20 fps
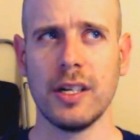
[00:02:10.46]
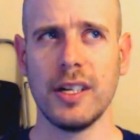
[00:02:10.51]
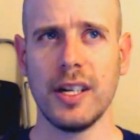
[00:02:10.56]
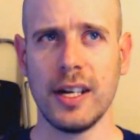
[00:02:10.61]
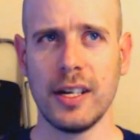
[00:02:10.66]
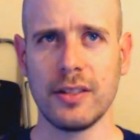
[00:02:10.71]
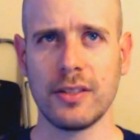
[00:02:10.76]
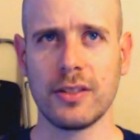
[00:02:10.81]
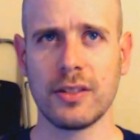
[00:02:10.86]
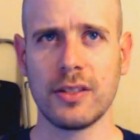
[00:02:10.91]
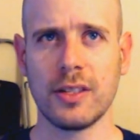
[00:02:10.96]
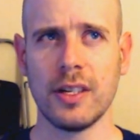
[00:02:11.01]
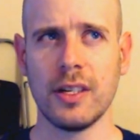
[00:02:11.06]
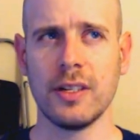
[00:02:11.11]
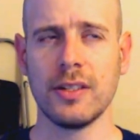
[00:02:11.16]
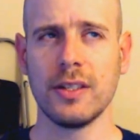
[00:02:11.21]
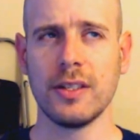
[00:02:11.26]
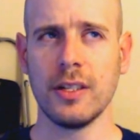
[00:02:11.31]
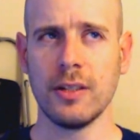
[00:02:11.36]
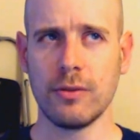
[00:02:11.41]
Yes, it
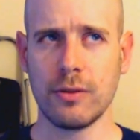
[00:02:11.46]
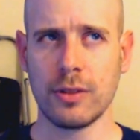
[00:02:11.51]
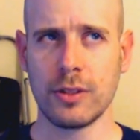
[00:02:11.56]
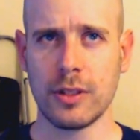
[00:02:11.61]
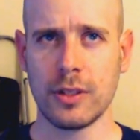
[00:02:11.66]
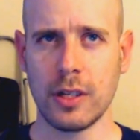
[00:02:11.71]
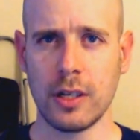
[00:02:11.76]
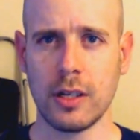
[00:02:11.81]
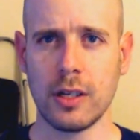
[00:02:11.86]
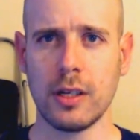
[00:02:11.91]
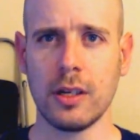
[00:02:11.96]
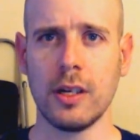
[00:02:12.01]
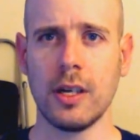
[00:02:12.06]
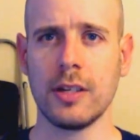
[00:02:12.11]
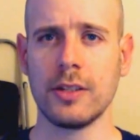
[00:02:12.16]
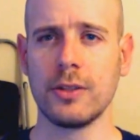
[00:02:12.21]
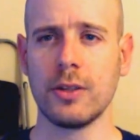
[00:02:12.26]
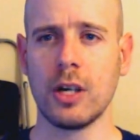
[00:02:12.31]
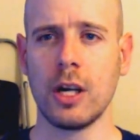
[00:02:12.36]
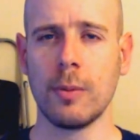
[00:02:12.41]
is interesting.
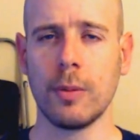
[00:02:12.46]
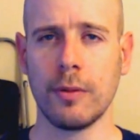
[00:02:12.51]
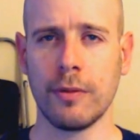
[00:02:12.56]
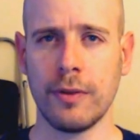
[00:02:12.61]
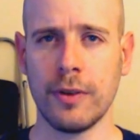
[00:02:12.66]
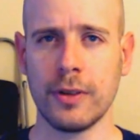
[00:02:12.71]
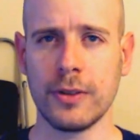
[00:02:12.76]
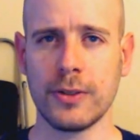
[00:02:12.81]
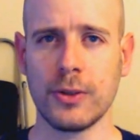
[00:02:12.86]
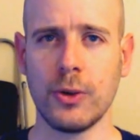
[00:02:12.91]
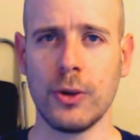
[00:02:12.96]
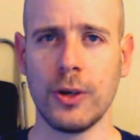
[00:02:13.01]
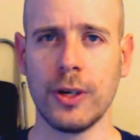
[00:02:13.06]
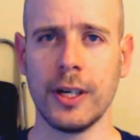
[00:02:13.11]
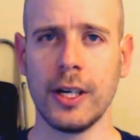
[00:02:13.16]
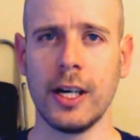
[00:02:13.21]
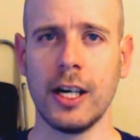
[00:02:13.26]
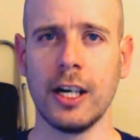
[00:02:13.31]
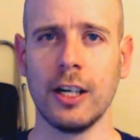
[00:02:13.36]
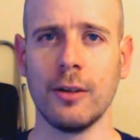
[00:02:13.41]
Yes, there are a couple of things
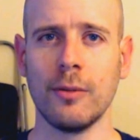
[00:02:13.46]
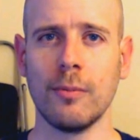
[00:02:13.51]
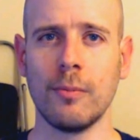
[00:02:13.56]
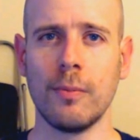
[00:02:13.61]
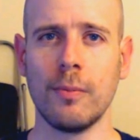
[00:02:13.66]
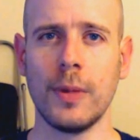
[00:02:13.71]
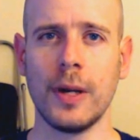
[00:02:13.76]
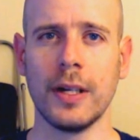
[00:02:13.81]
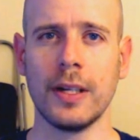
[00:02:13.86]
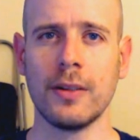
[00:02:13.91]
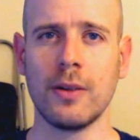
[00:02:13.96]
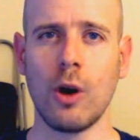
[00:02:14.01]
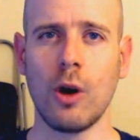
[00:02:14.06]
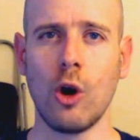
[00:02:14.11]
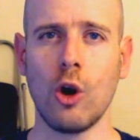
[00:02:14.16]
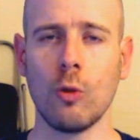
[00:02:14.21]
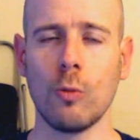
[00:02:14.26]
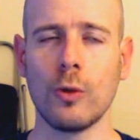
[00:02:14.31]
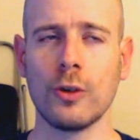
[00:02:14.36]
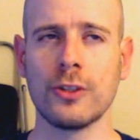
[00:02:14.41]
going on, but it's
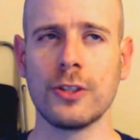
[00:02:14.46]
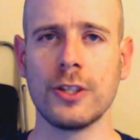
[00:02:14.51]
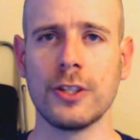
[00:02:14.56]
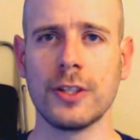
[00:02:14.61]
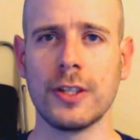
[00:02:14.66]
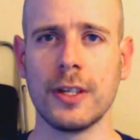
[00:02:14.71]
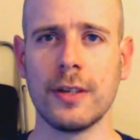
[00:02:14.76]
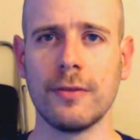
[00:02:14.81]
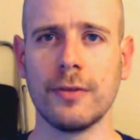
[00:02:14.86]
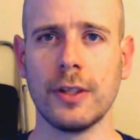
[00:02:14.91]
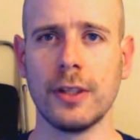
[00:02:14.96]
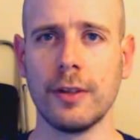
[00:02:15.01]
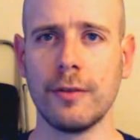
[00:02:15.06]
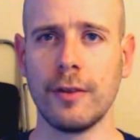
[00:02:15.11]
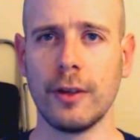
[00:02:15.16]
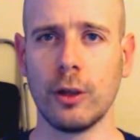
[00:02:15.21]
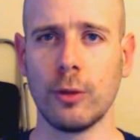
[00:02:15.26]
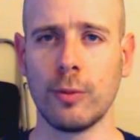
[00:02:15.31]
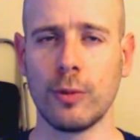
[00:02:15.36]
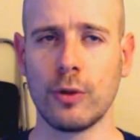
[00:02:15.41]
almost as if the
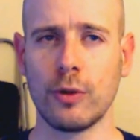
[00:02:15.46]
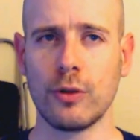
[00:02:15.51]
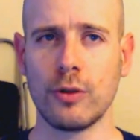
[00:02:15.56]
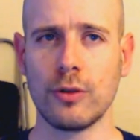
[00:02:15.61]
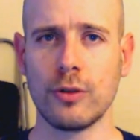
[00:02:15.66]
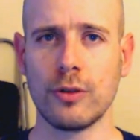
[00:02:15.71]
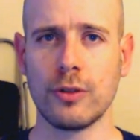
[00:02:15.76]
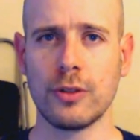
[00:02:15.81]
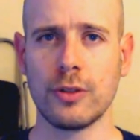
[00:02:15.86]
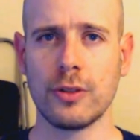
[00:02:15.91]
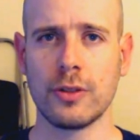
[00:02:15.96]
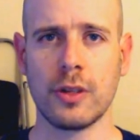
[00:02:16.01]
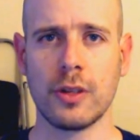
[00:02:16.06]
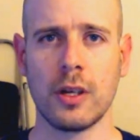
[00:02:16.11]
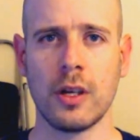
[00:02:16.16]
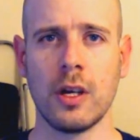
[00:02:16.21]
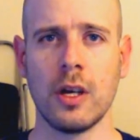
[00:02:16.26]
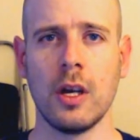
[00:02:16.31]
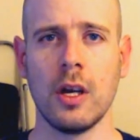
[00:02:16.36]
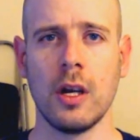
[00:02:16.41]
developers
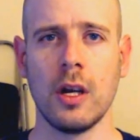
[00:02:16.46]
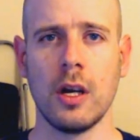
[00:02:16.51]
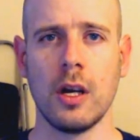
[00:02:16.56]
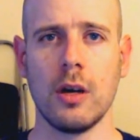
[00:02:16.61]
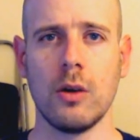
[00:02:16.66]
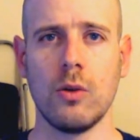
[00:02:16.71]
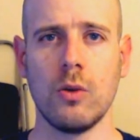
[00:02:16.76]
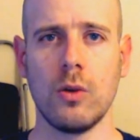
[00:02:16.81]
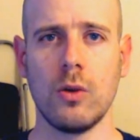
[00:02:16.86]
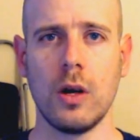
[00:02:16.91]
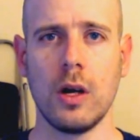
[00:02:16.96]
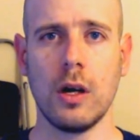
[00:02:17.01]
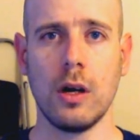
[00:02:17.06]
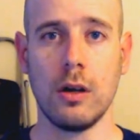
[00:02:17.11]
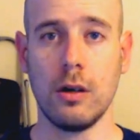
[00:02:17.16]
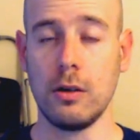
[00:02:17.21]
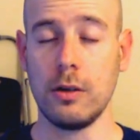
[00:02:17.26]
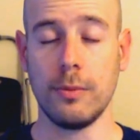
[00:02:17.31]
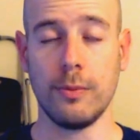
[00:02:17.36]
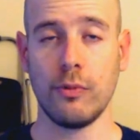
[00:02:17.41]

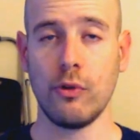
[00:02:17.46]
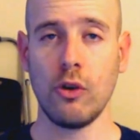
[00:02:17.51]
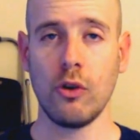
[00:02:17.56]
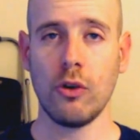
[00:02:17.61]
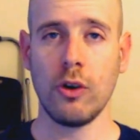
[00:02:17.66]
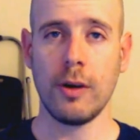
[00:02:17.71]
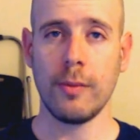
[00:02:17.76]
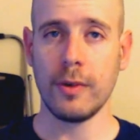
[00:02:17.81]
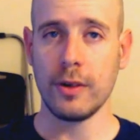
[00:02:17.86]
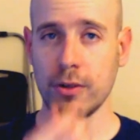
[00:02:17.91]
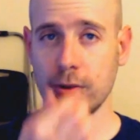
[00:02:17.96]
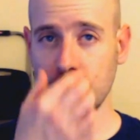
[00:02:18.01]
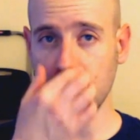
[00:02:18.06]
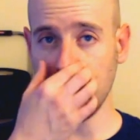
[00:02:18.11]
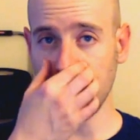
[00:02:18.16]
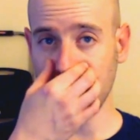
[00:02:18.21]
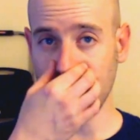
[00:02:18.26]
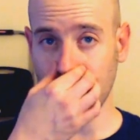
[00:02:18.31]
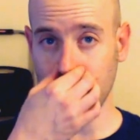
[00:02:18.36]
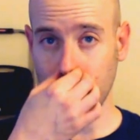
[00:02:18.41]
or the programmers,
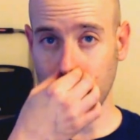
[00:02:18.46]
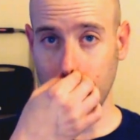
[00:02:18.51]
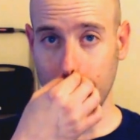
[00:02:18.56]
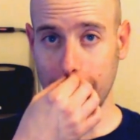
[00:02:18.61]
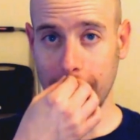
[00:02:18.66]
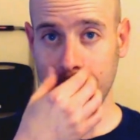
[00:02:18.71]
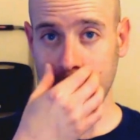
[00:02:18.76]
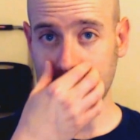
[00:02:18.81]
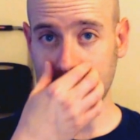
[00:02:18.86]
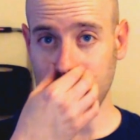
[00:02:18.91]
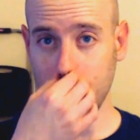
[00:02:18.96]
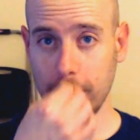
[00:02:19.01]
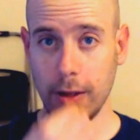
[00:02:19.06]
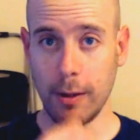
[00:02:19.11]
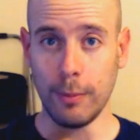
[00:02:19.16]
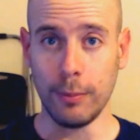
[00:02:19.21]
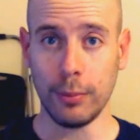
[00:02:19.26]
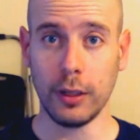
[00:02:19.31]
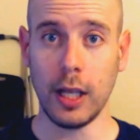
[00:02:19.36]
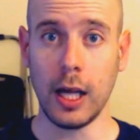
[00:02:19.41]
whoever made
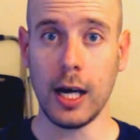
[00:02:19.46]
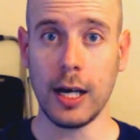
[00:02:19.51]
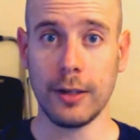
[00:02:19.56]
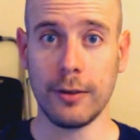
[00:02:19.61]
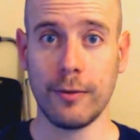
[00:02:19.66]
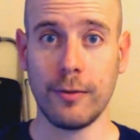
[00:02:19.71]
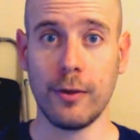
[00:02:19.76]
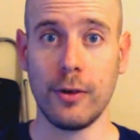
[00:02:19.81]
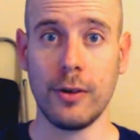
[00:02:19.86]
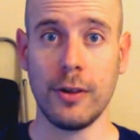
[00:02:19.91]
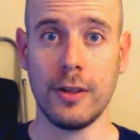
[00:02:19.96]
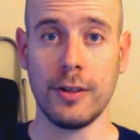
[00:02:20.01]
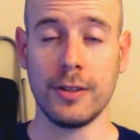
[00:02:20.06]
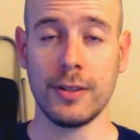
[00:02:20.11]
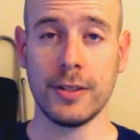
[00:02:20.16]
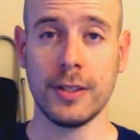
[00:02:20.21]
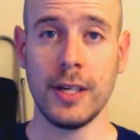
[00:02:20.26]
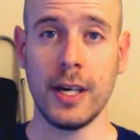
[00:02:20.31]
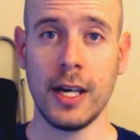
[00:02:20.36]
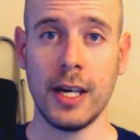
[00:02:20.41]
the plot for
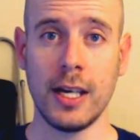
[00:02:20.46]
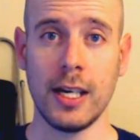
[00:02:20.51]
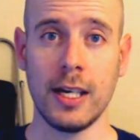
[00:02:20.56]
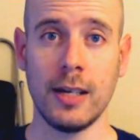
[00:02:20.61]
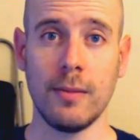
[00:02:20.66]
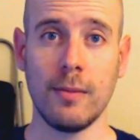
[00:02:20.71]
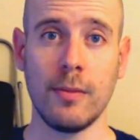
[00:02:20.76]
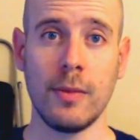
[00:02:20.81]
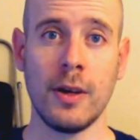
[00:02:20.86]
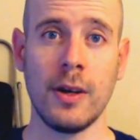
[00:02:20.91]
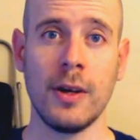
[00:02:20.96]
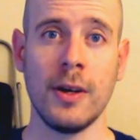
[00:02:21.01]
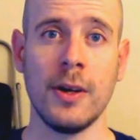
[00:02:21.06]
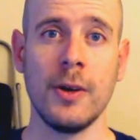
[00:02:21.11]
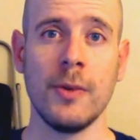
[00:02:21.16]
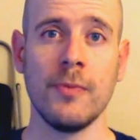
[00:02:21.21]
this game,